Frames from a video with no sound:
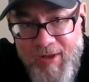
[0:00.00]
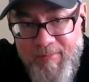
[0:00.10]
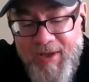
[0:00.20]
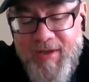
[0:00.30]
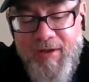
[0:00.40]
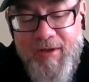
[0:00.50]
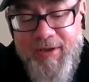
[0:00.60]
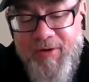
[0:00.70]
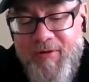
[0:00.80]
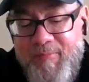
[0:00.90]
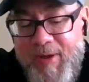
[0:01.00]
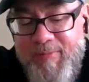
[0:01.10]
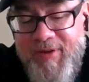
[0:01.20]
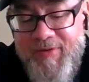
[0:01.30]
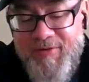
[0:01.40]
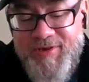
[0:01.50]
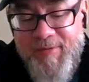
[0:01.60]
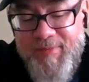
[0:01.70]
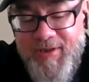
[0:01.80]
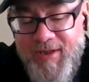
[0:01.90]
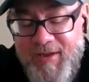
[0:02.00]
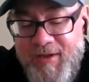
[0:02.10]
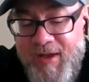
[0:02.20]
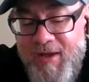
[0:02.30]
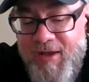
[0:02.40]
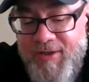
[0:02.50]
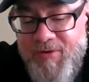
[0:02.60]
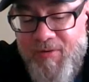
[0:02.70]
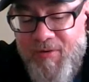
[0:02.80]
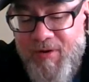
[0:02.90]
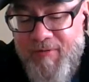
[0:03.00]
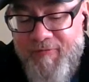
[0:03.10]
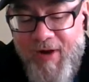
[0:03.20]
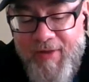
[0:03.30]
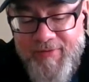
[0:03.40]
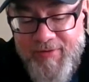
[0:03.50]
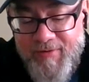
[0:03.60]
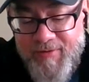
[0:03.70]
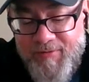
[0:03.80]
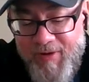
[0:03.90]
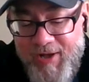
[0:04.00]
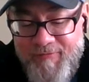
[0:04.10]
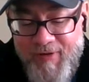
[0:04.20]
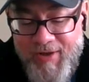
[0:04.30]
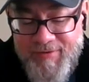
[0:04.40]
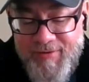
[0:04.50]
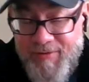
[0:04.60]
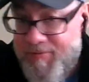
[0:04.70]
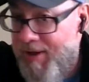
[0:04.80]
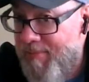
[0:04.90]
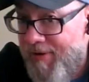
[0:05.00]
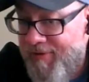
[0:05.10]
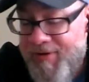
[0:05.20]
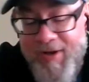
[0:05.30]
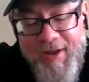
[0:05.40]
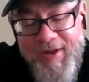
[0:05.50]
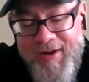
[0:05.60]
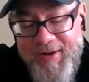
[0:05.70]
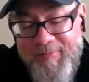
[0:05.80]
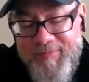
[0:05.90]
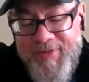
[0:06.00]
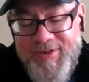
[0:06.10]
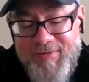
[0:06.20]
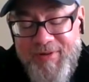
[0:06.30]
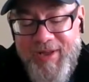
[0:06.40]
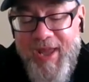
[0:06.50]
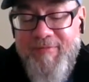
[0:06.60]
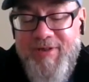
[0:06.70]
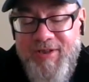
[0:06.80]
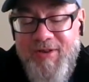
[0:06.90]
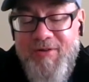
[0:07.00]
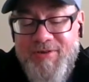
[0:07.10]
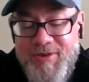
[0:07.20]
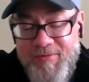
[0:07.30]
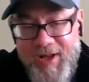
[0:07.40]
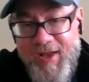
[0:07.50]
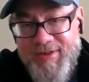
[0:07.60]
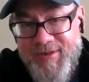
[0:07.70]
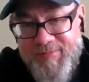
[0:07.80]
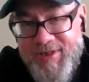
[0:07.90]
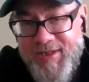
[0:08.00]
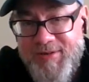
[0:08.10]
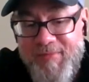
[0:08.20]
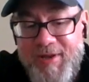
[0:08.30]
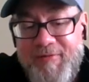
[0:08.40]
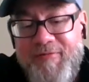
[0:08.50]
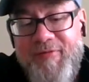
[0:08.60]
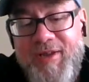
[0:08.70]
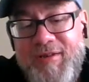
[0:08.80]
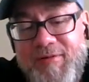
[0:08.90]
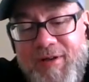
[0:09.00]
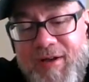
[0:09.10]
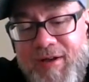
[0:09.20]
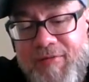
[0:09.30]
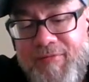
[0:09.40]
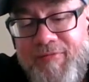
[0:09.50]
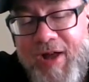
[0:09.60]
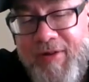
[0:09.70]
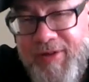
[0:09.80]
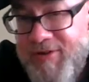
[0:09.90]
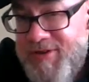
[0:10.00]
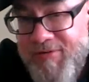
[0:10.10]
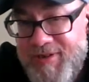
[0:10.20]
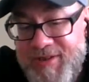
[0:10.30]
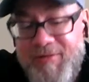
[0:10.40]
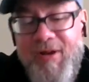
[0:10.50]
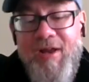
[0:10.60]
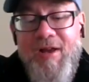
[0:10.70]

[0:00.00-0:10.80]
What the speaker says: Make maybe there's something that your father, grandfather, grandmother sort of gave to you, so it has some sentimental value to it too.